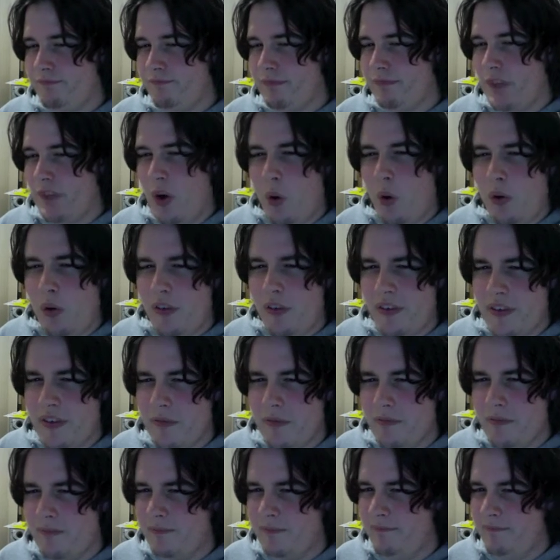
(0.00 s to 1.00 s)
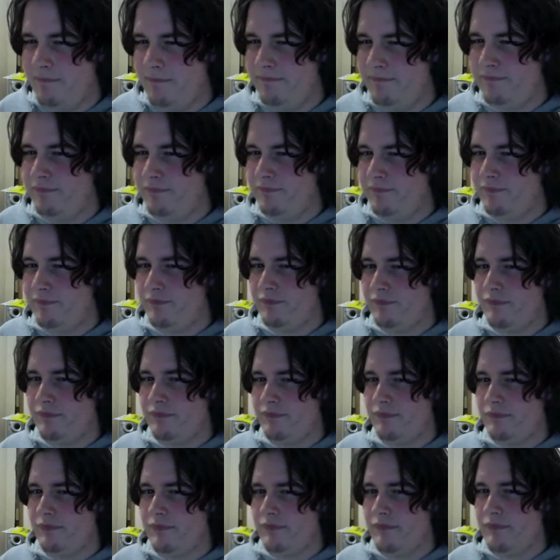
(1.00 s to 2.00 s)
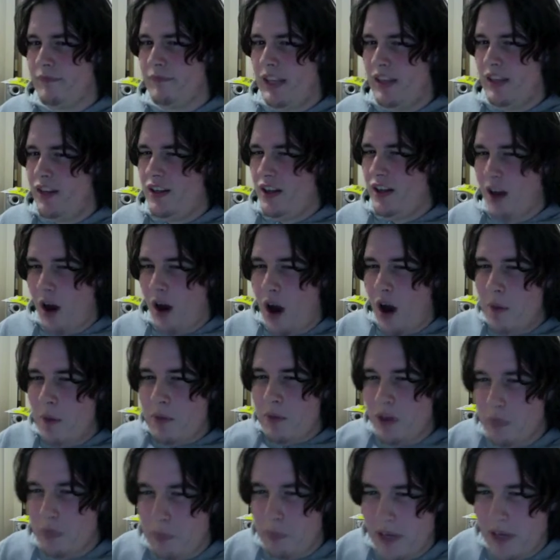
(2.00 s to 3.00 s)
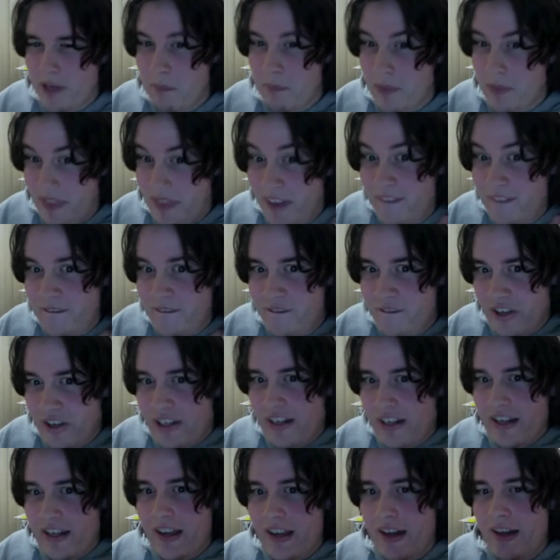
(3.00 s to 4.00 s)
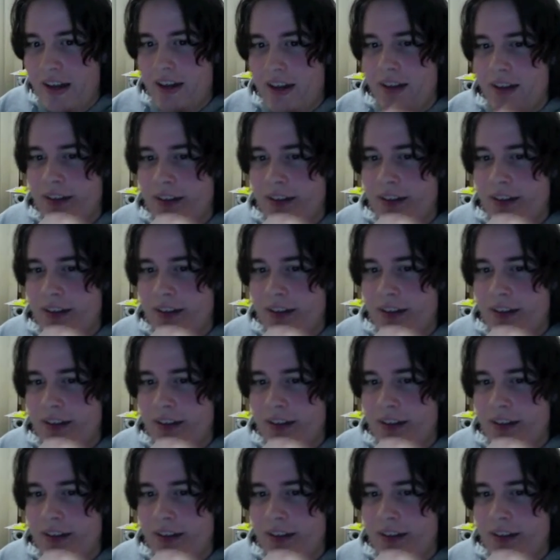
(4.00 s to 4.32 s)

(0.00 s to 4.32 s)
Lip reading: All of them. Yeah, I'm not a bigot, but they fucking are.